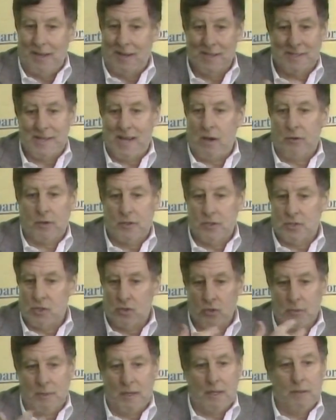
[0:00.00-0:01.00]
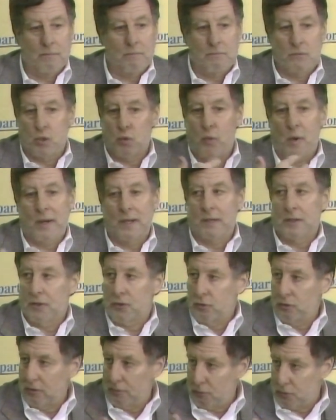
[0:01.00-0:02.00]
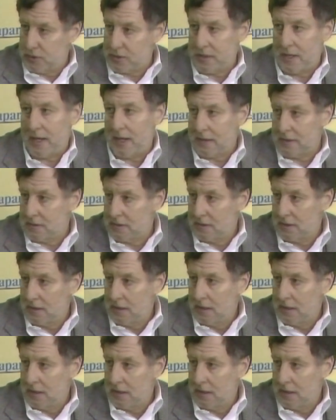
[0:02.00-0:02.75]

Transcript: is now consuming 20 to 30%,